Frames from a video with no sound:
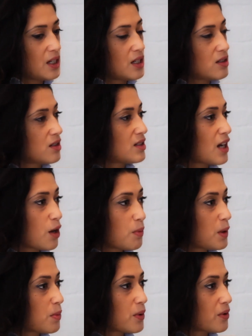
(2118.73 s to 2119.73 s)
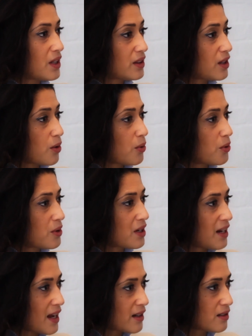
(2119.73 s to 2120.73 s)
is to tell people that they're all
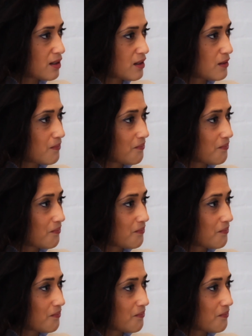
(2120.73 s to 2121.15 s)
connected.